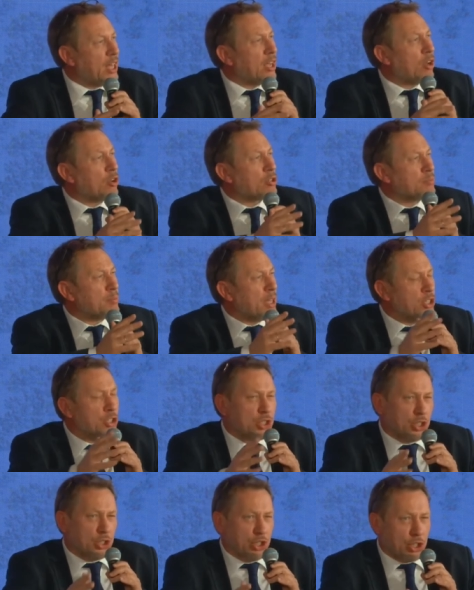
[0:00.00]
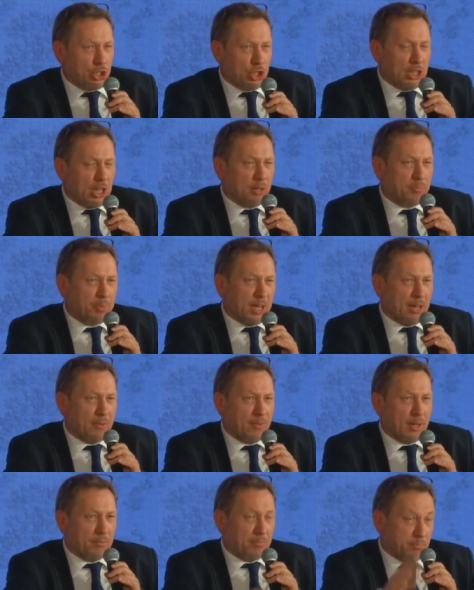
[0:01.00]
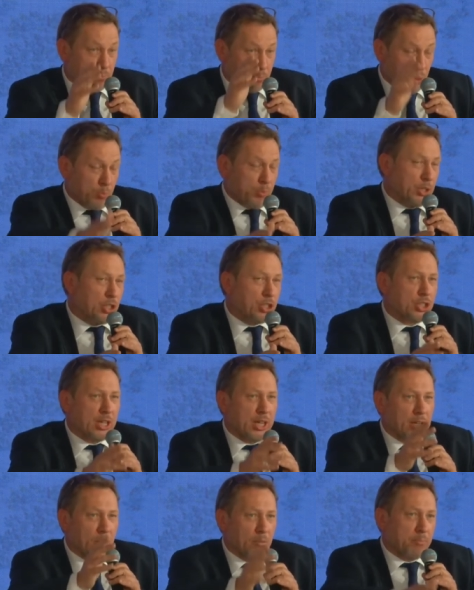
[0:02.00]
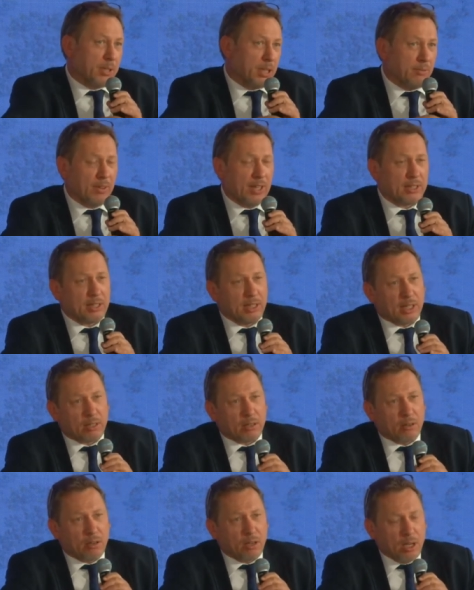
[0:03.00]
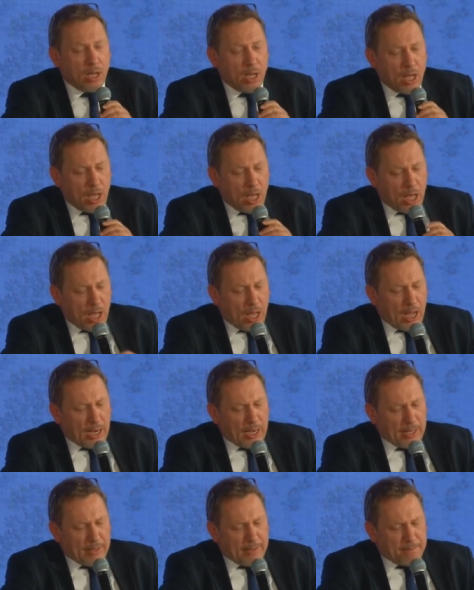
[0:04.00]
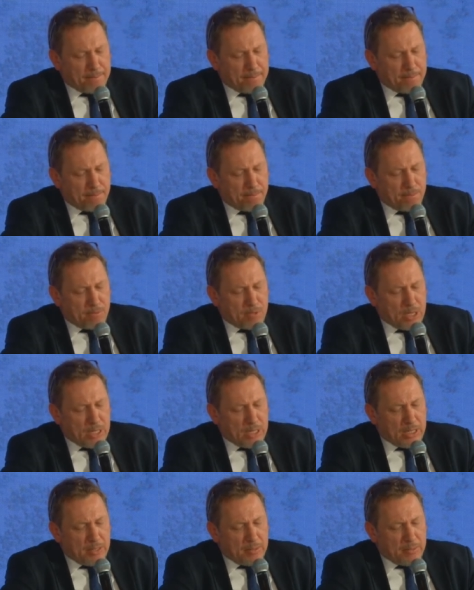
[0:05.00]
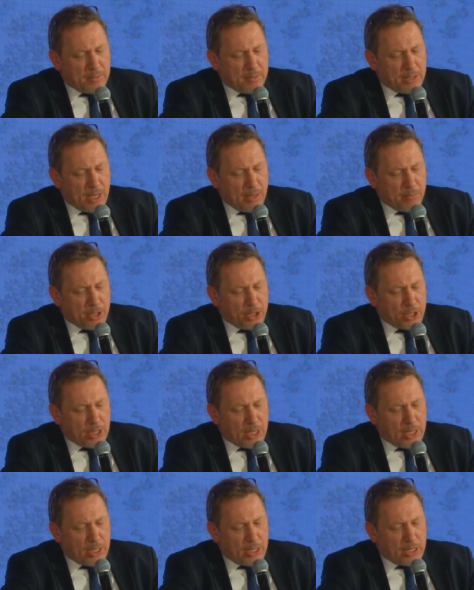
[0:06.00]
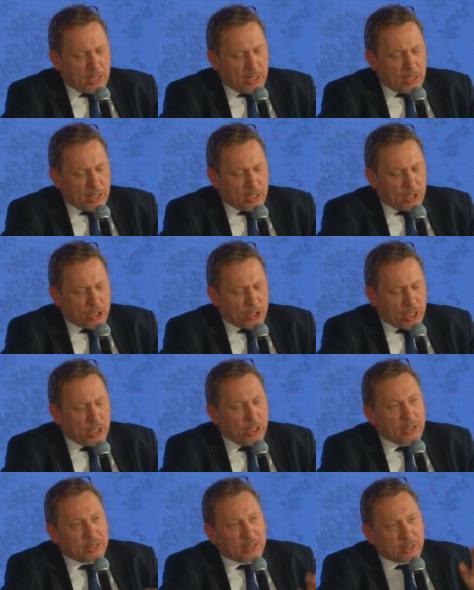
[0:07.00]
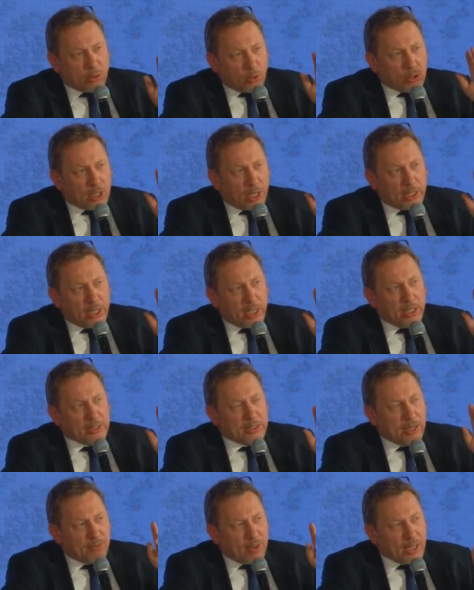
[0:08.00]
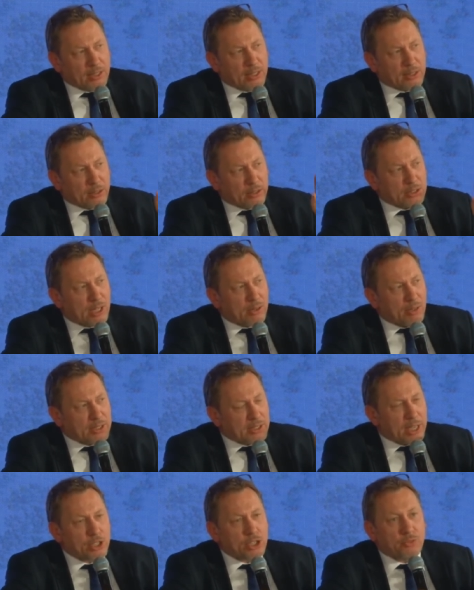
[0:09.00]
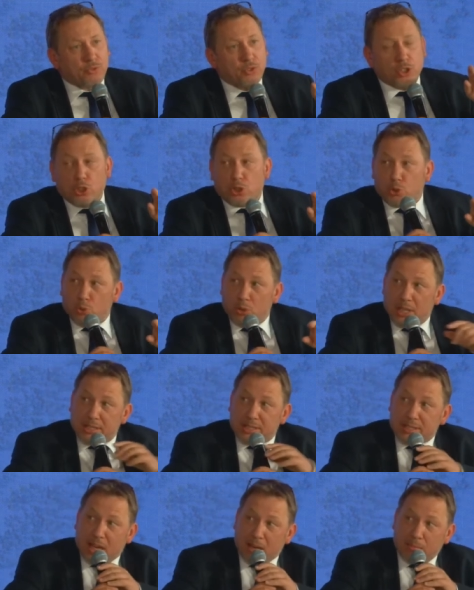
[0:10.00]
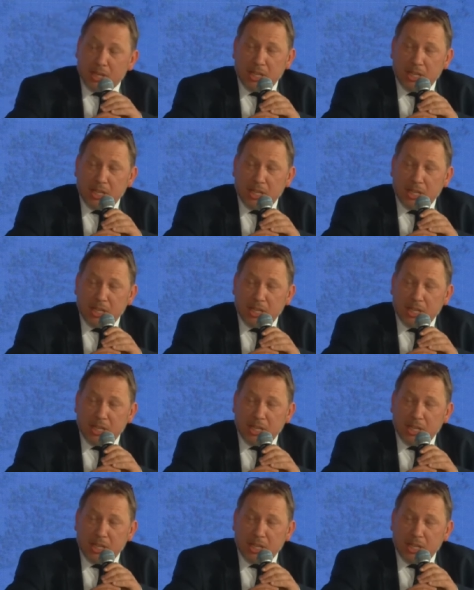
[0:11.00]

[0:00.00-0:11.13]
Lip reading: find some of its elements, we can find many of them in numerous areas of law, private law, public law. But I believe that its very nature